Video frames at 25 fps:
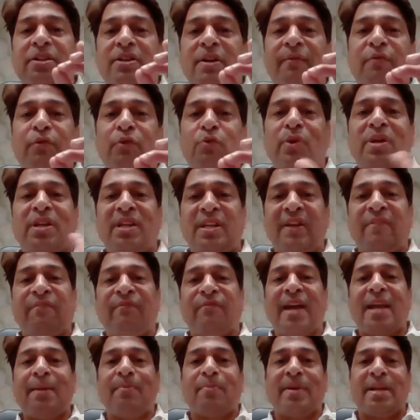package of
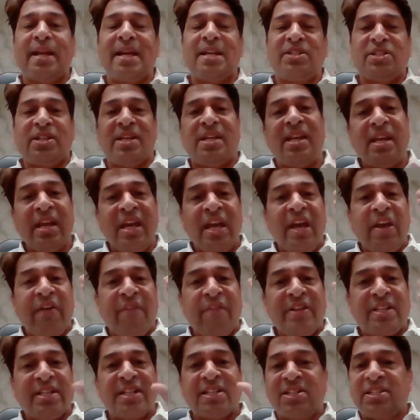25 kg,
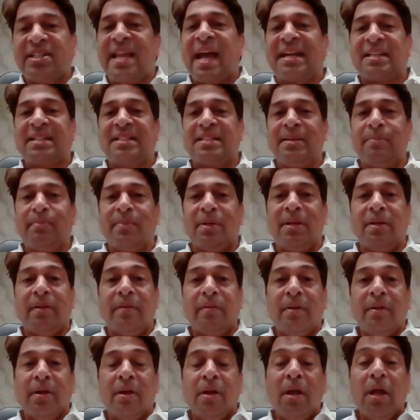which is taxable.
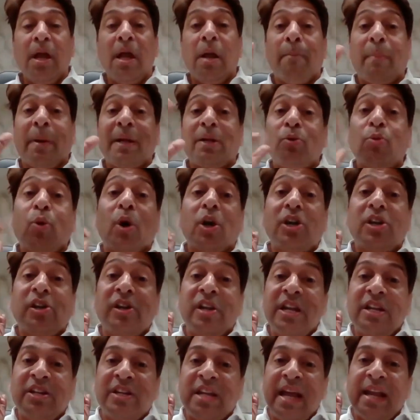But
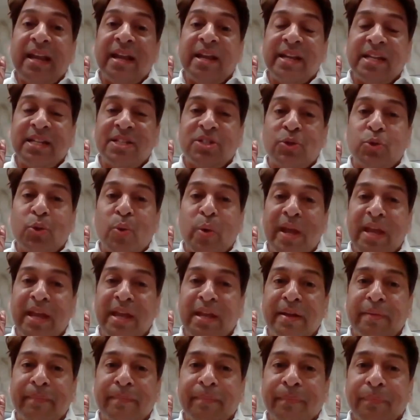what retailer is
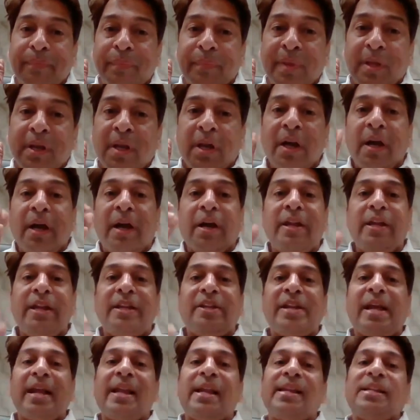doing,
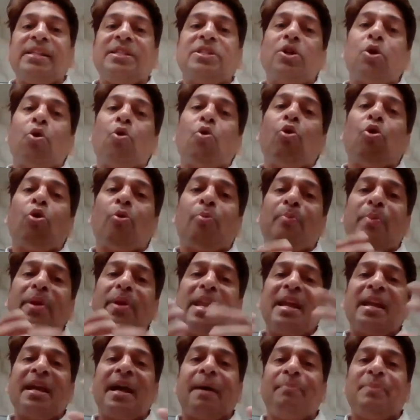retailer is
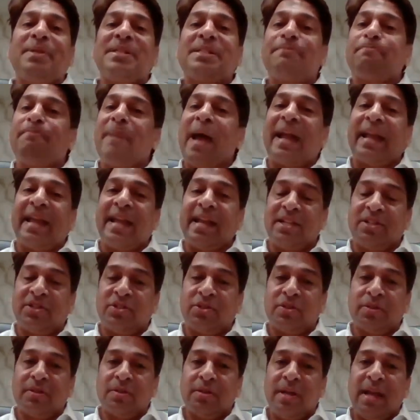opening up this
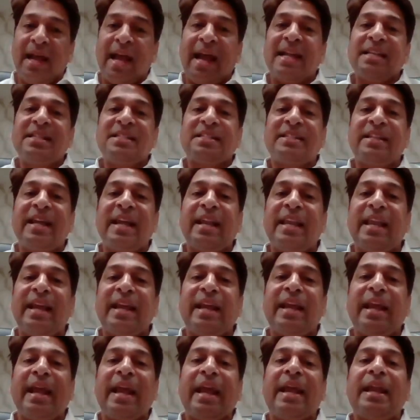package and
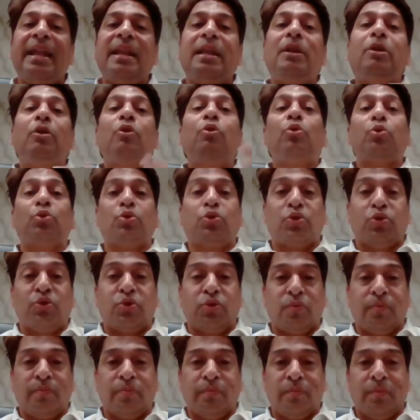selling in
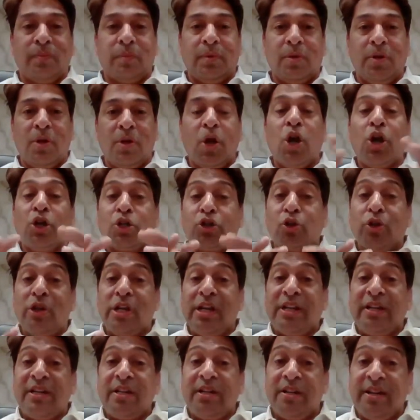luge. So
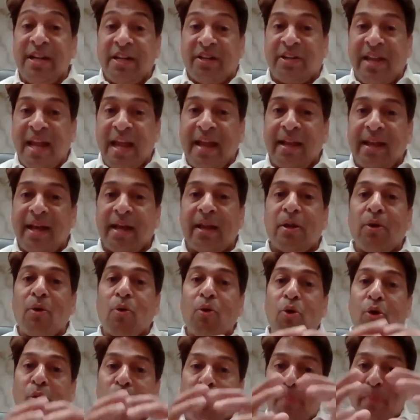retailer
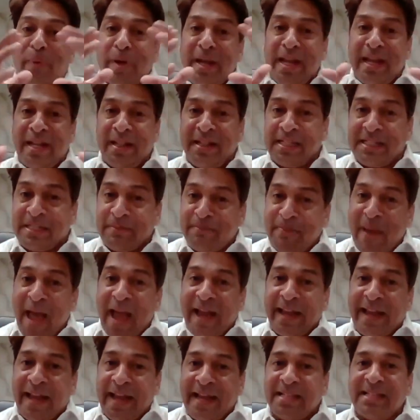opening this
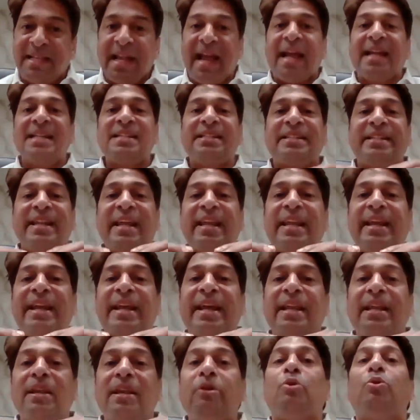package and
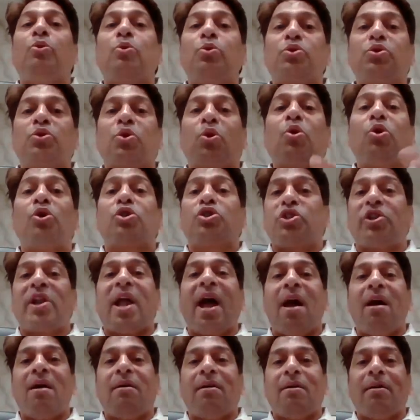selling in luge,
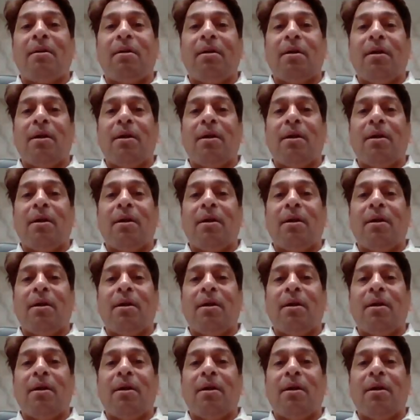khujra.